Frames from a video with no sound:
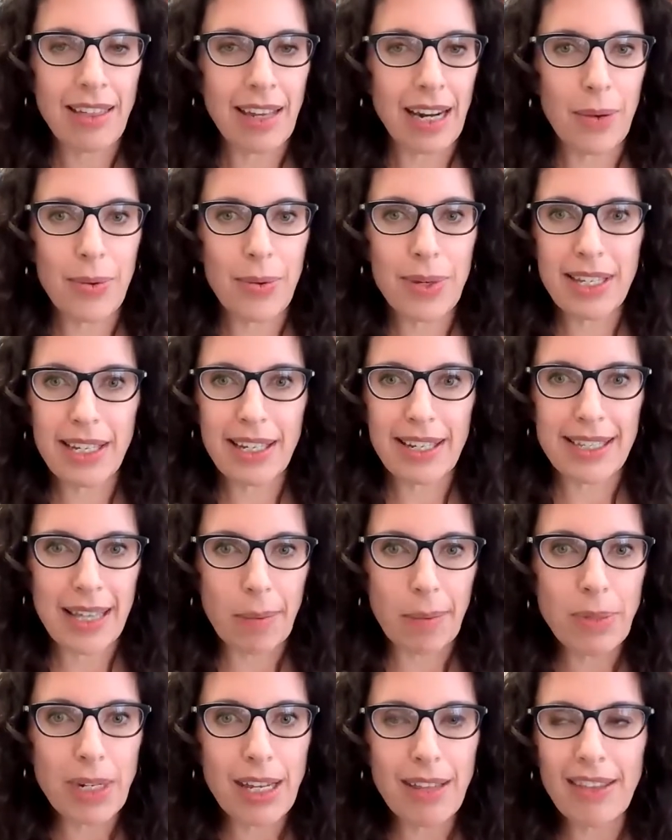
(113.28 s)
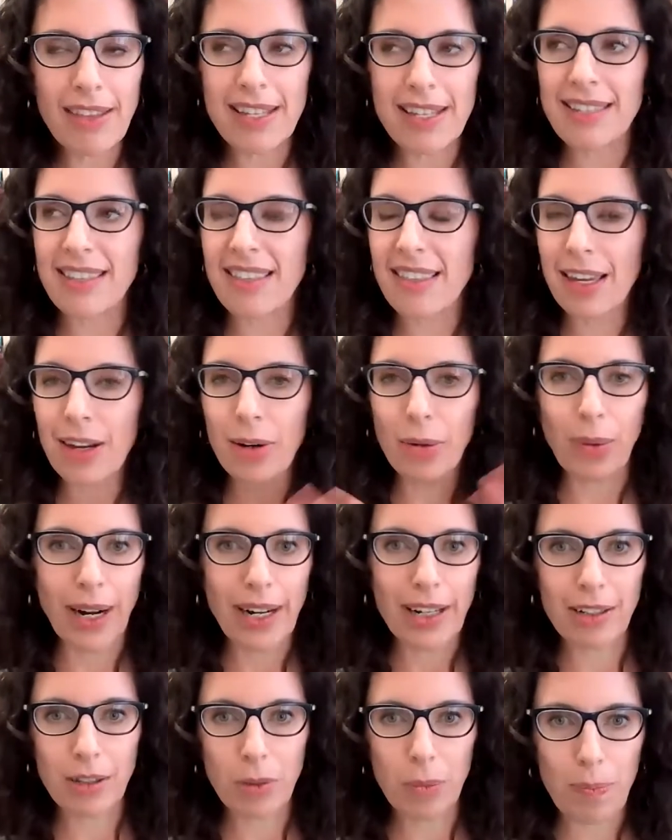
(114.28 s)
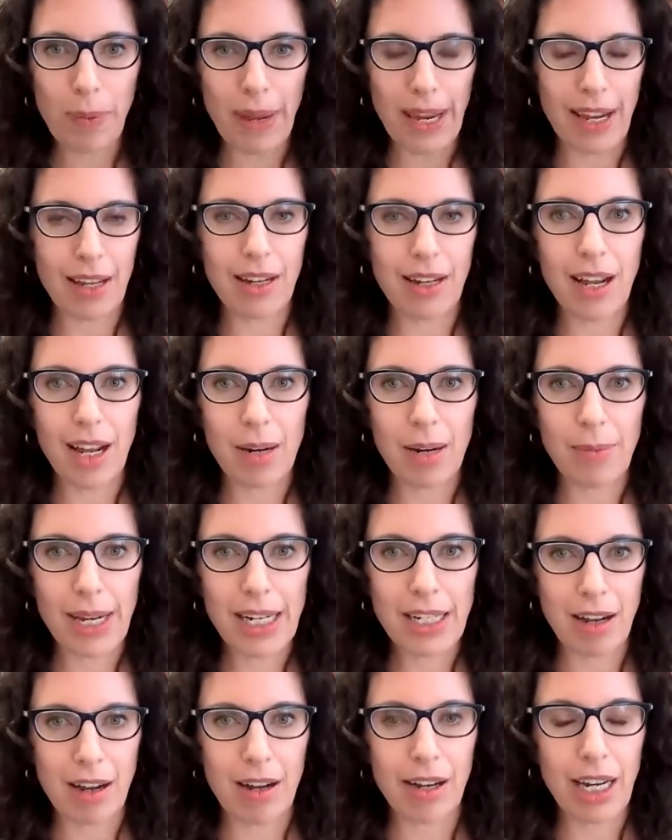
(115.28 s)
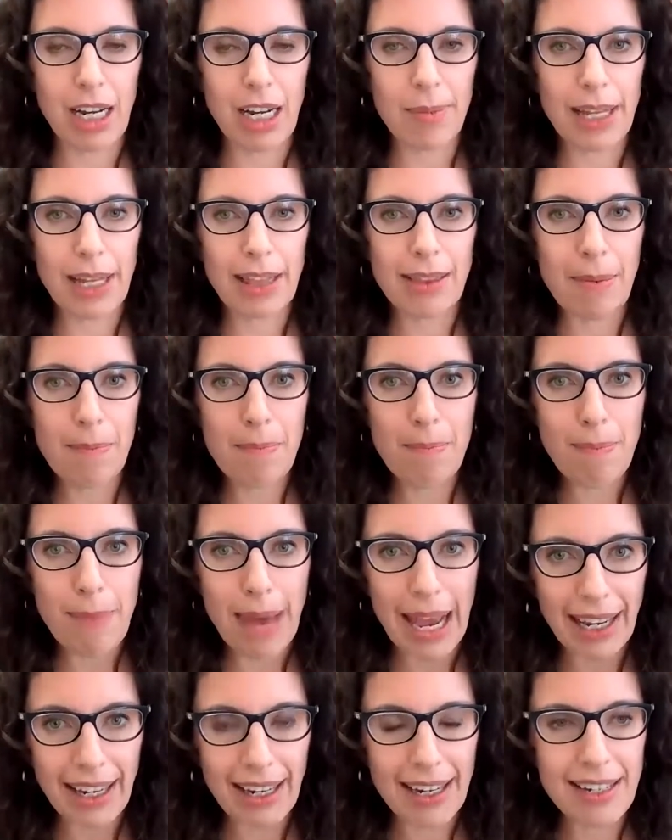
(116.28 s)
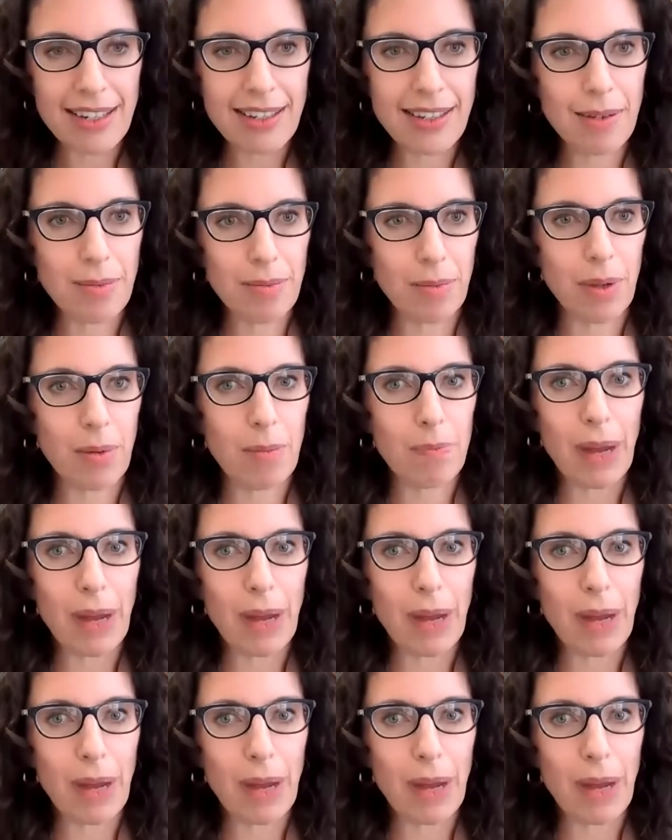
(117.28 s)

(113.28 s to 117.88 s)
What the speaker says: that I was accepting this theoretical ban on my talking about the mechanism